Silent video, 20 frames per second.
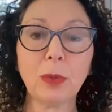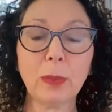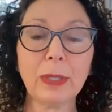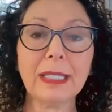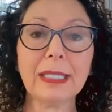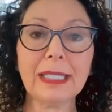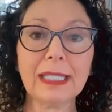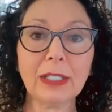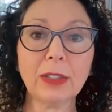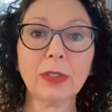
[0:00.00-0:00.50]

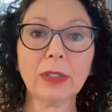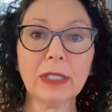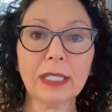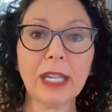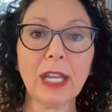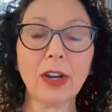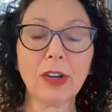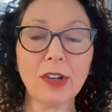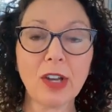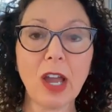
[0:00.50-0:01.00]
We
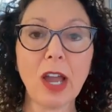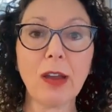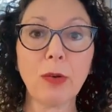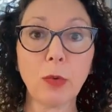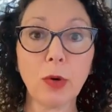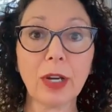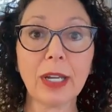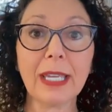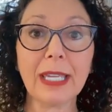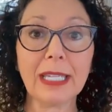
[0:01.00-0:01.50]
literally are
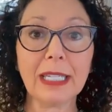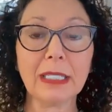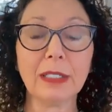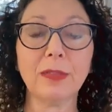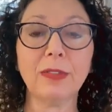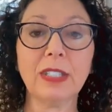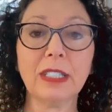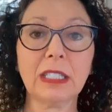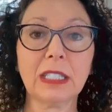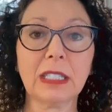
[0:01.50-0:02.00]
not working
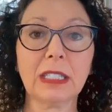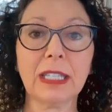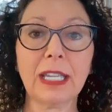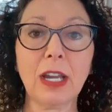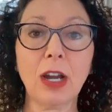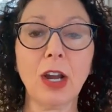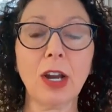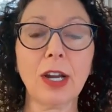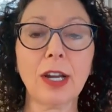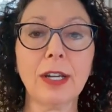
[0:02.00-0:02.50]
as
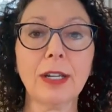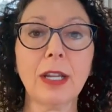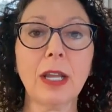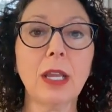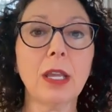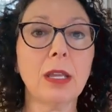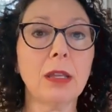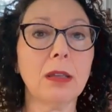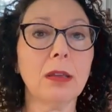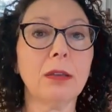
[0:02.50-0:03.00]
physically
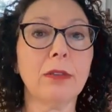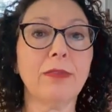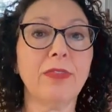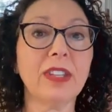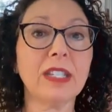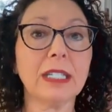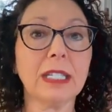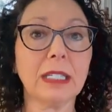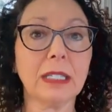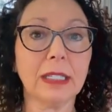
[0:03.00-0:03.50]
hard.
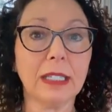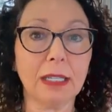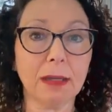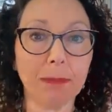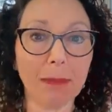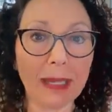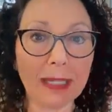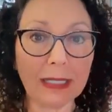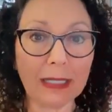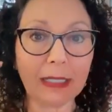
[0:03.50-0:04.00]

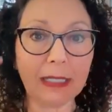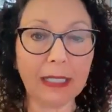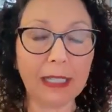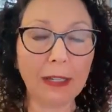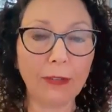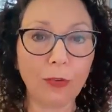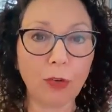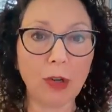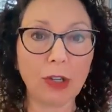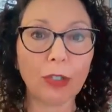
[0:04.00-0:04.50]
Physically,
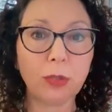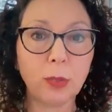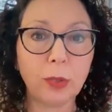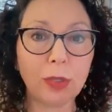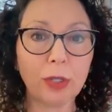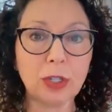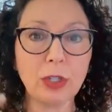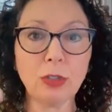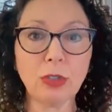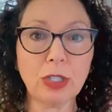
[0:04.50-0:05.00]
mentally, of course,
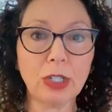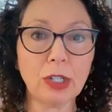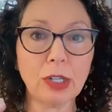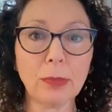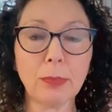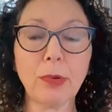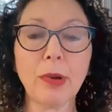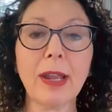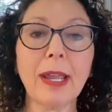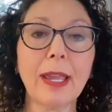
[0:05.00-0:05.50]
we're using
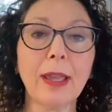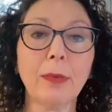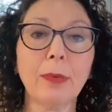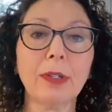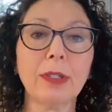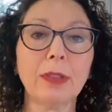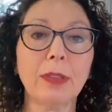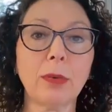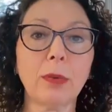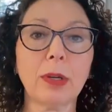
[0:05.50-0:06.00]
our brain.
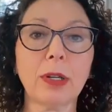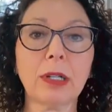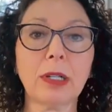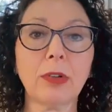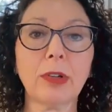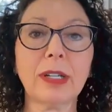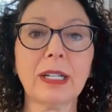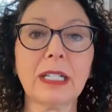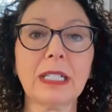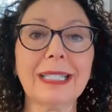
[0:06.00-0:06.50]
We're
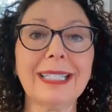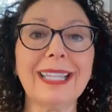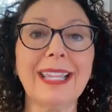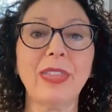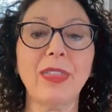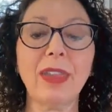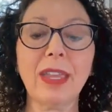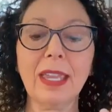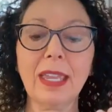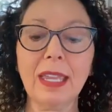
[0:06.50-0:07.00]

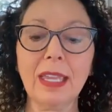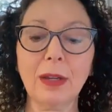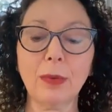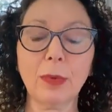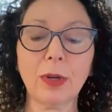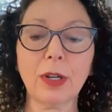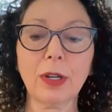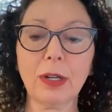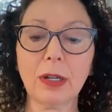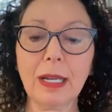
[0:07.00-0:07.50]
critically
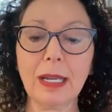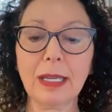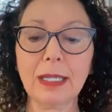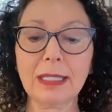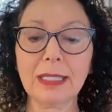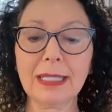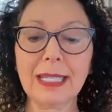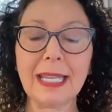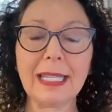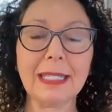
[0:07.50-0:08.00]
thinking, we're
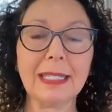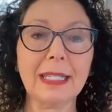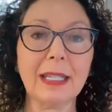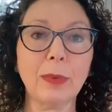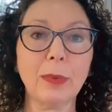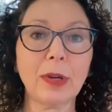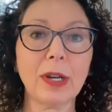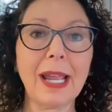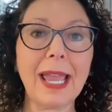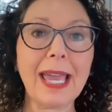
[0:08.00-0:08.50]

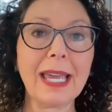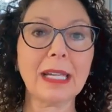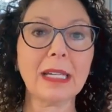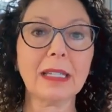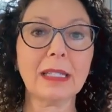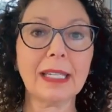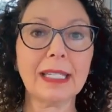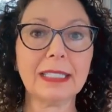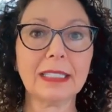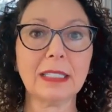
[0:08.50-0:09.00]
assessing, we're
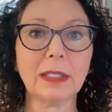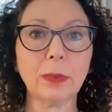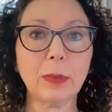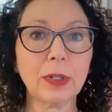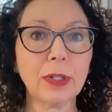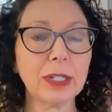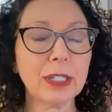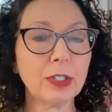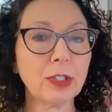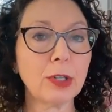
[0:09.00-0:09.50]
analyzing,
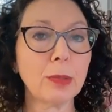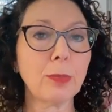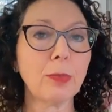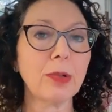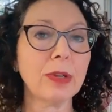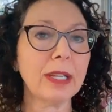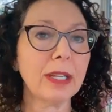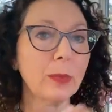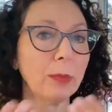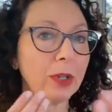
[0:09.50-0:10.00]
we're
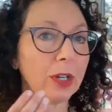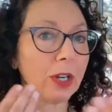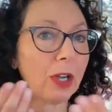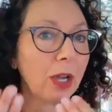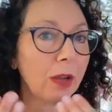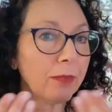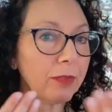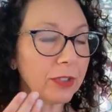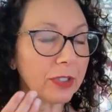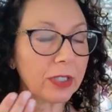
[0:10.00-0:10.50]
interpreting, we're
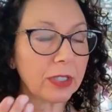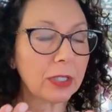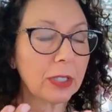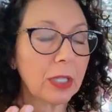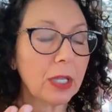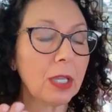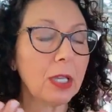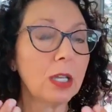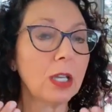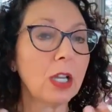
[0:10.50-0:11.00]

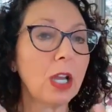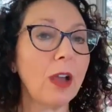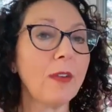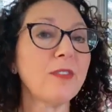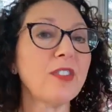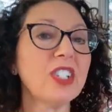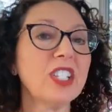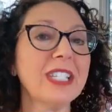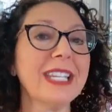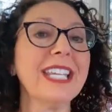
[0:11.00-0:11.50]

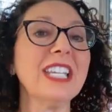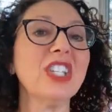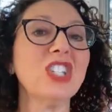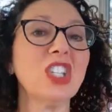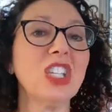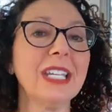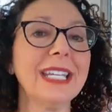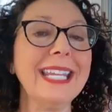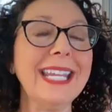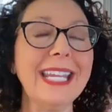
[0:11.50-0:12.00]

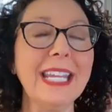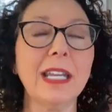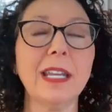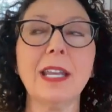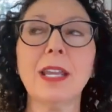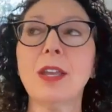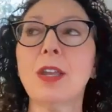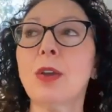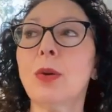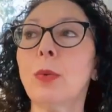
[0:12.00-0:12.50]

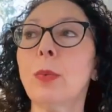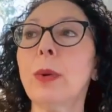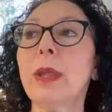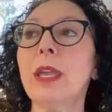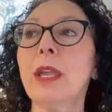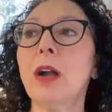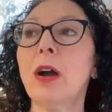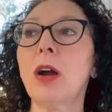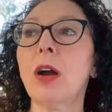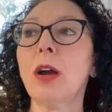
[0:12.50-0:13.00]
conversationing,
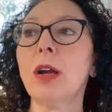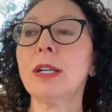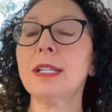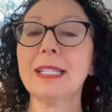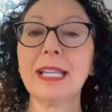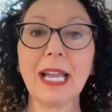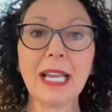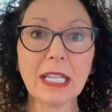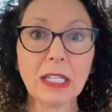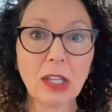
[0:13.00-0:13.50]
we are
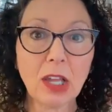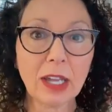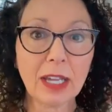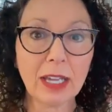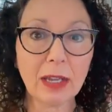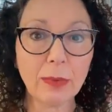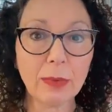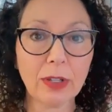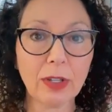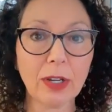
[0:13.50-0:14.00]

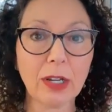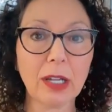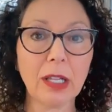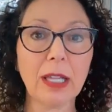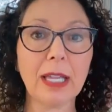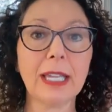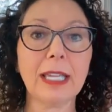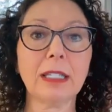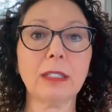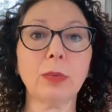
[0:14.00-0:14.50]
dialoguing with our
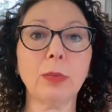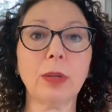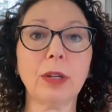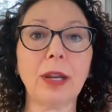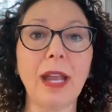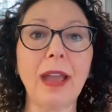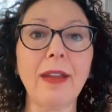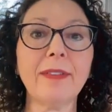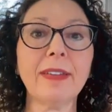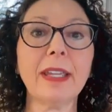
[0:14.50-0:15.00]
clients,
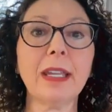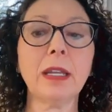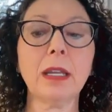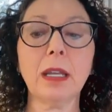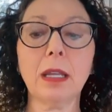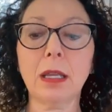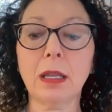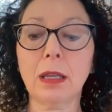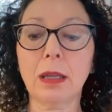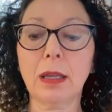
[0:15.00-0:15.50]
we're
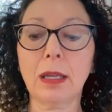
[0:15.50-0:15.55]
having